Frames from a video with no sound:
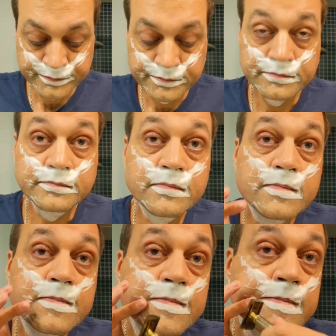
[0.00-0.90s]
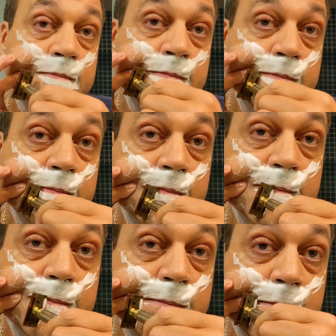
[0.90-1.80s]
So here with the
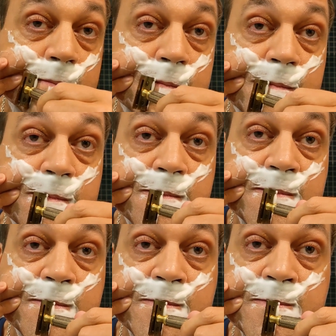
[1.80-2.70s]
across the grain,